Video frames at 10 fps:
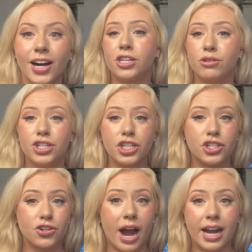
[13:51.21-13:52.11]
So she's
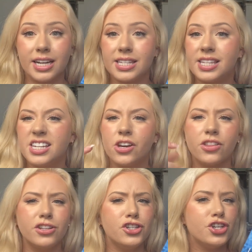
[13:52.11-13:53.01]
trying to steal
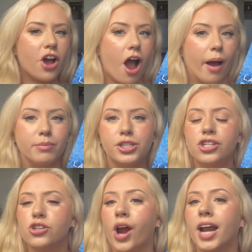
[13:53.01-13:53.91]
the job,
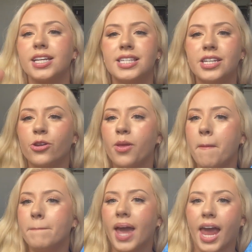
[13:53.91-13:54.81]
she's trying to steal the
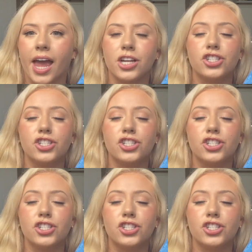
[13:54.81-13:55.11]
man.